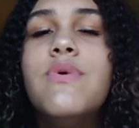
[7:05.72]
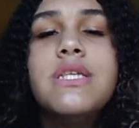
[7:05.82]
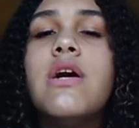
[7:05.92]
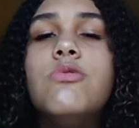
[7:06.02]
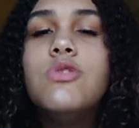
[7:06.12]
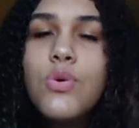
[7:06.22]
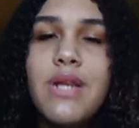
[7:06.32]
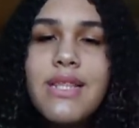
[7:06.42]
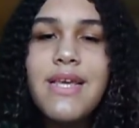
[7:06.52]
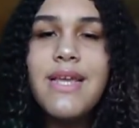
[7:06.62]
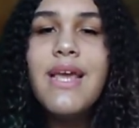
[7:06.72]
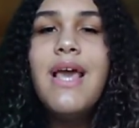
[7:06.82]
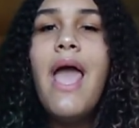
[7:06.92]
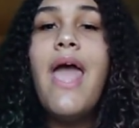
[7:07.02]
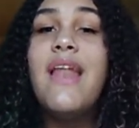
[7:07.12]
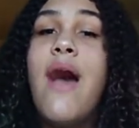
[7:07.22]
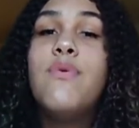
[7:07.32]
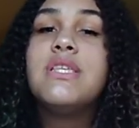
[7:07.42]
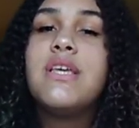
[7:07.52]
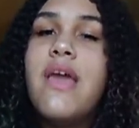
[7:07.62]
wasn't gonna do nothing. And I was